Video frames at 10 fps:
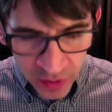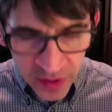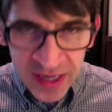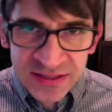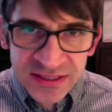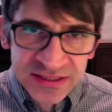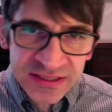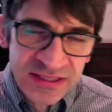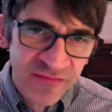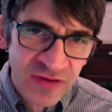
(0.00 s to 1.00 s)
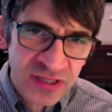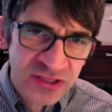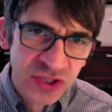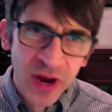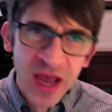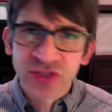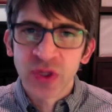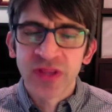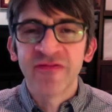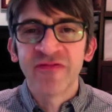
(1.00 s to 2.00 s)
in '67, he does The
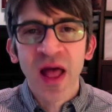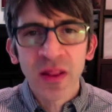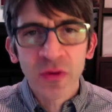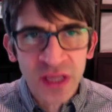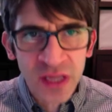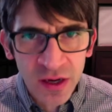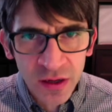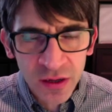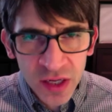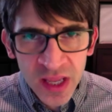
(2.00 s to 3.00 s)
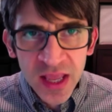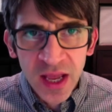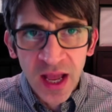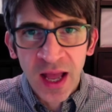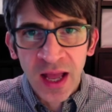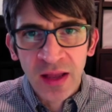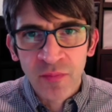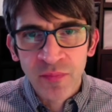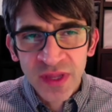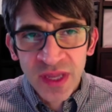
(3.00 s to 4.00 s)
Graduate. The following year,
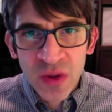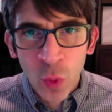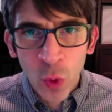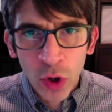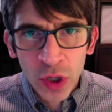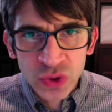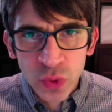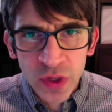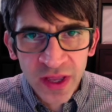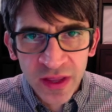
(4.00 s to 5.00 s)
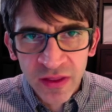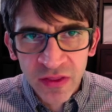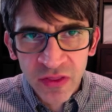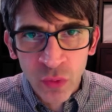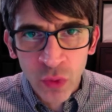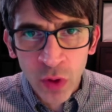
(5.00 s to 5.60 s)
he works with Roman